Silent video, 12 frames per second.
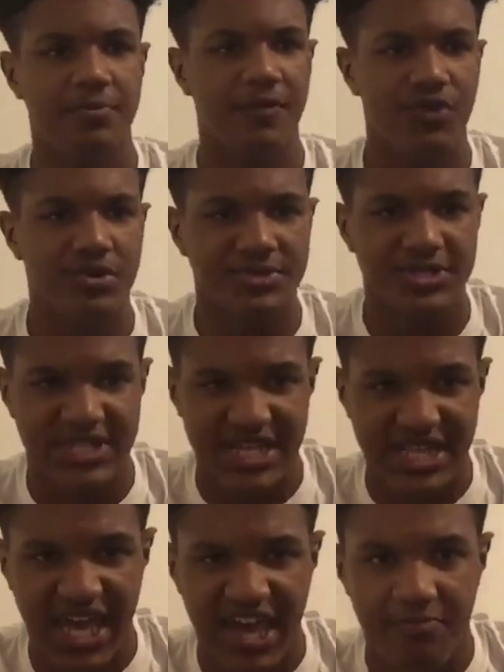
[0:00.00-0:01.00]
performances
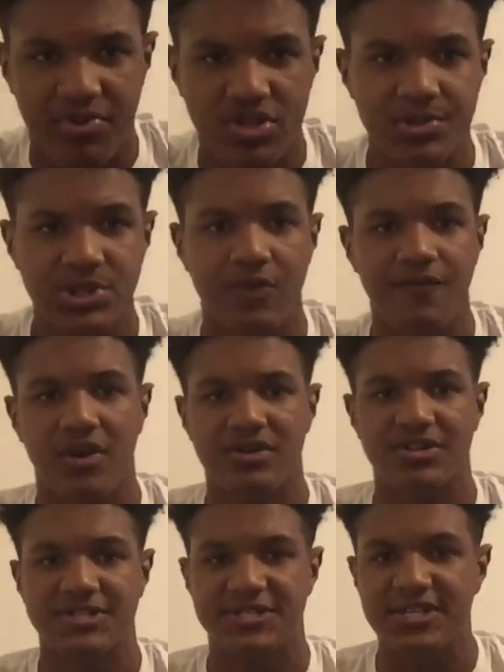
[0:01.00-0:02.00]
that they have put up so
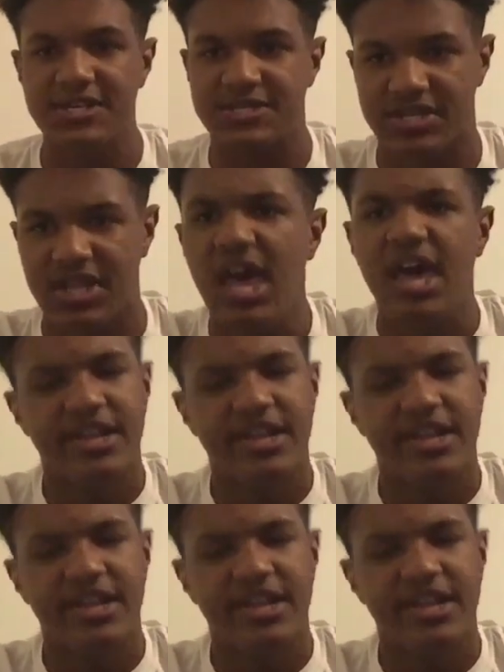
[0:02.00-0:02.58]
far this season.